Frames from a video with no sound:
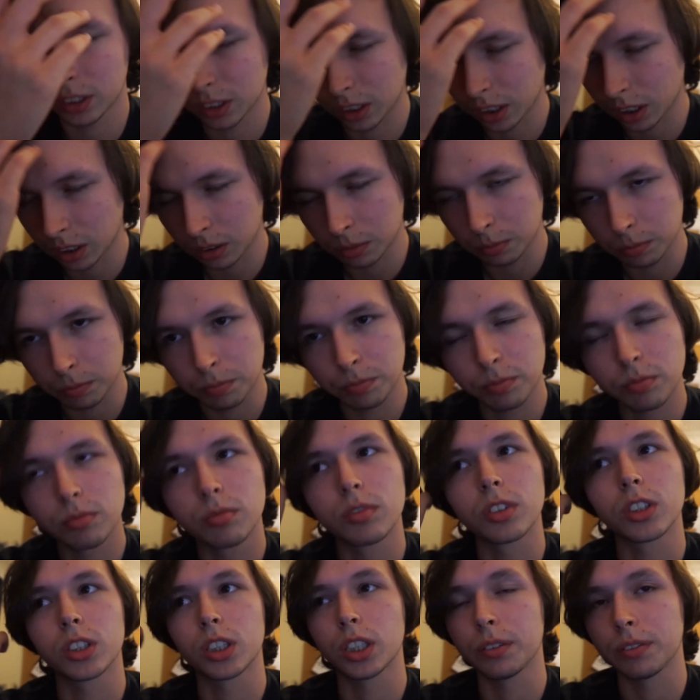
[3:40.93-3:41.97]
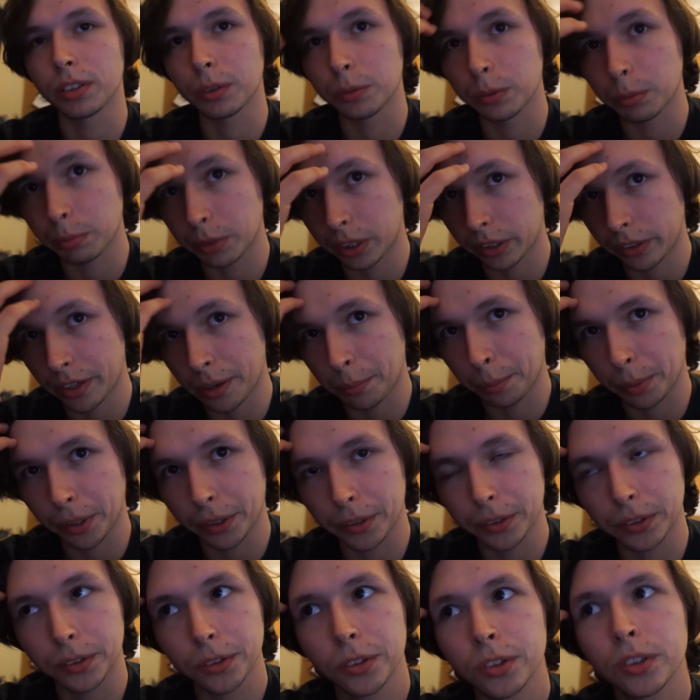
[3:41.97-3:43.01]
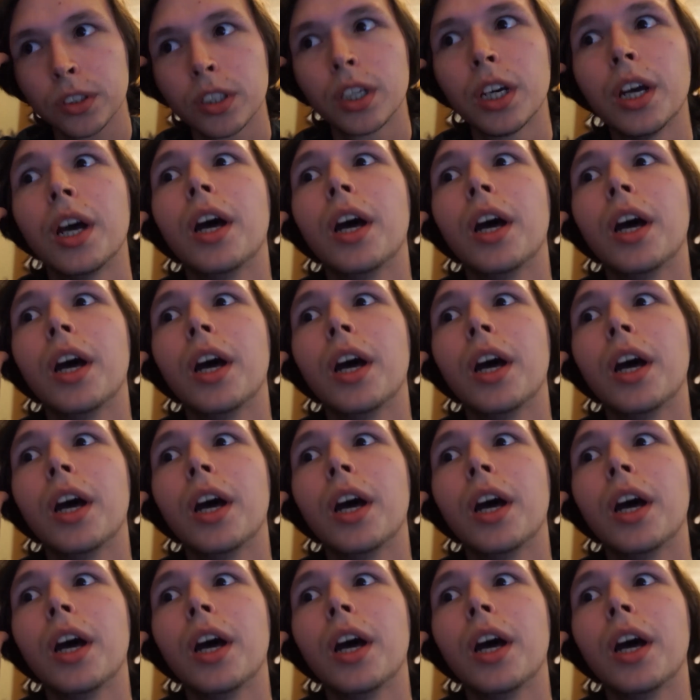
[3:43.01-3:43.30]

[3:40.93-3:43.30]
I was living with my grandparents,